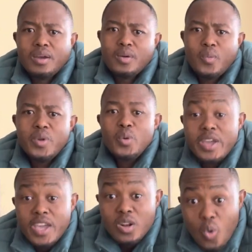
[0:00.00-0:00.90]
We
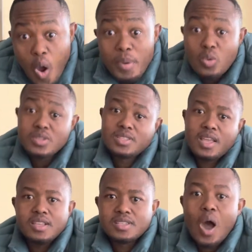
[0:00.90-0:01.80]
can copy those
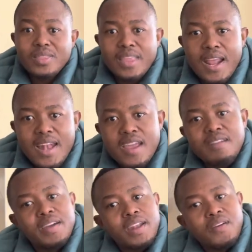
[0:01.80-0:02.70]
things, how they
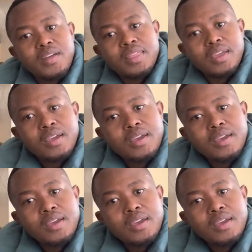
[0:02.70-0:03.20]
live and everything.